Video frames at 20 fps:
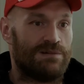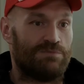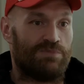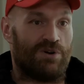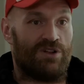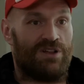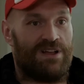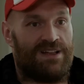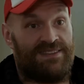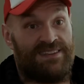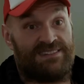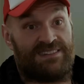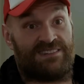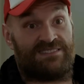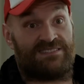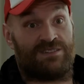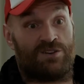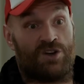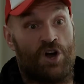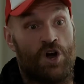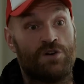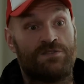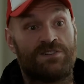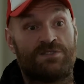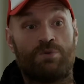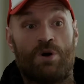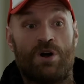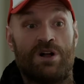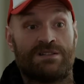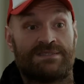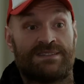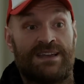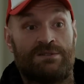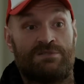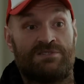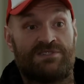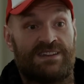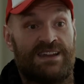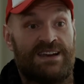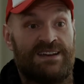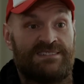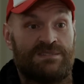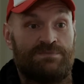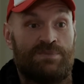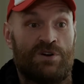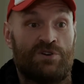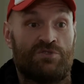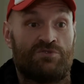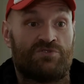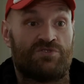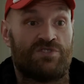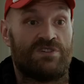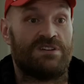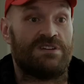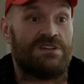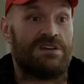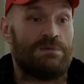But this is the COVID world now, isn't it, I suppose? Yeah.